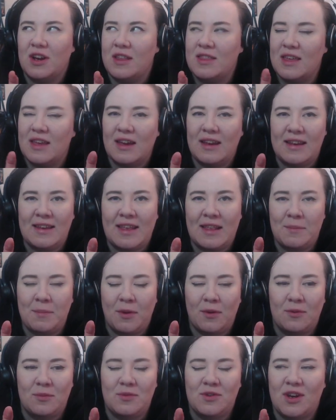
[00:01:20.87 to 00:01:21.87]
I think I need to get the
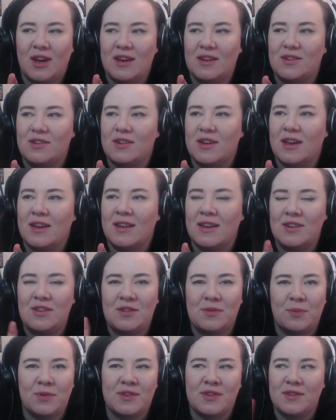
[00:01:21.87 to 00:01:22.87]
bulb changed, and it
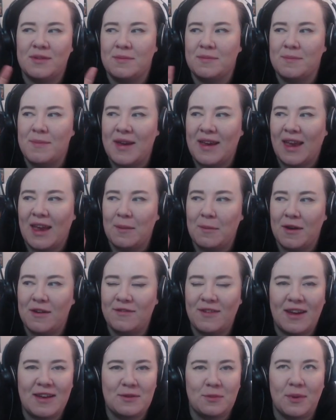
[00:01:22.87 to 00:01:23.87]
just was making my
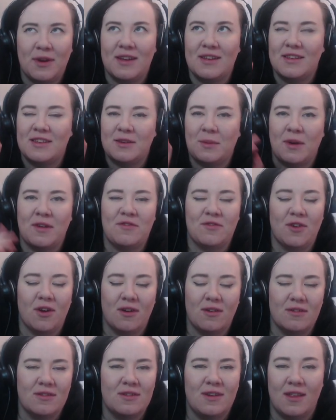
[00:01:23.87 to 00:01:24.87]
face weird, so I've
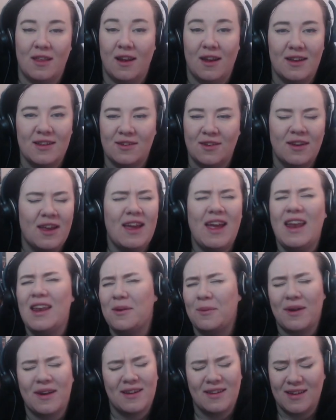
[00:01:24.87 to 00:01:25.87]
got another lights on.
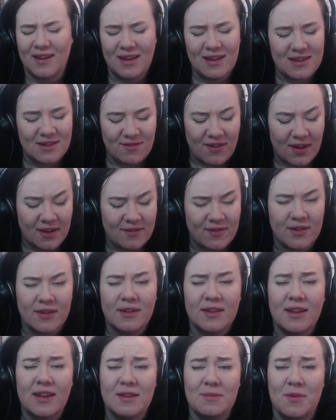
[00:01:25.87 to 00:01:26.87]
Anyway, it's irrelevant.
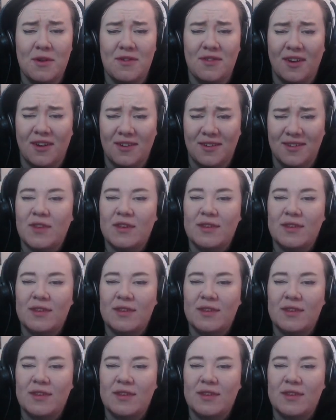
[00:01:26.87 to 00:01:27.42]
Let's move on.